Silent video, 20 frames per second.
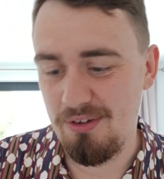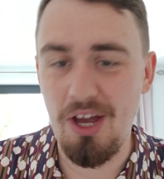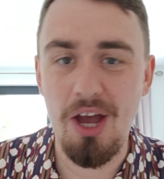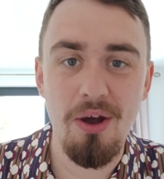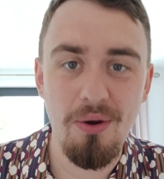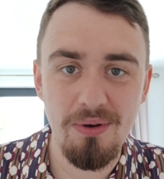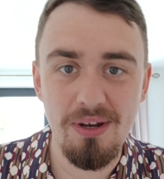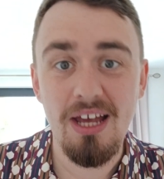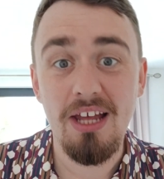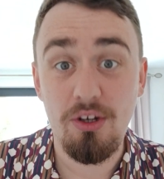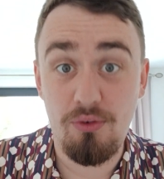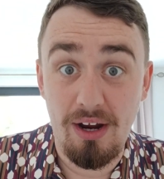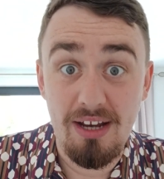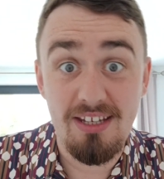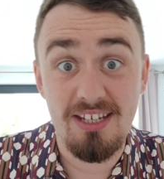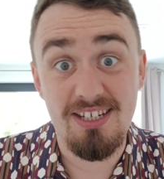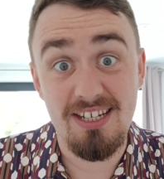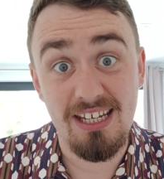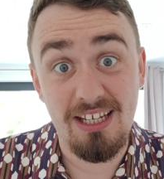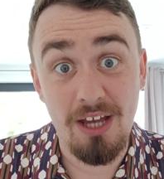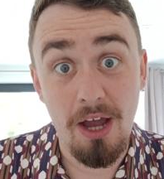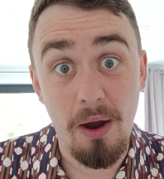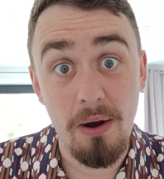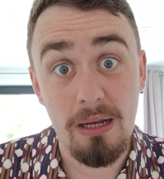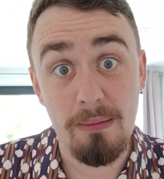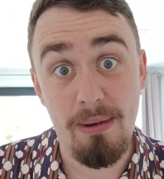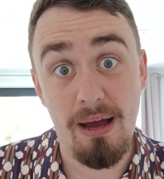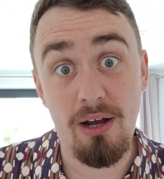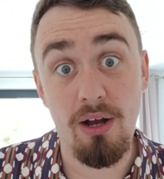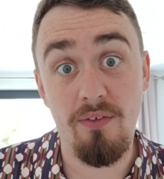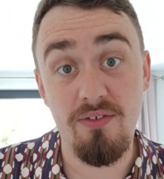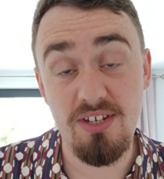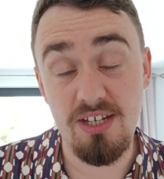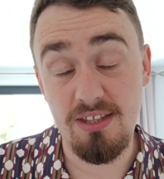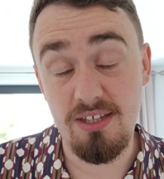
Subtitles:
Cody, great to see Cody back. Obviously,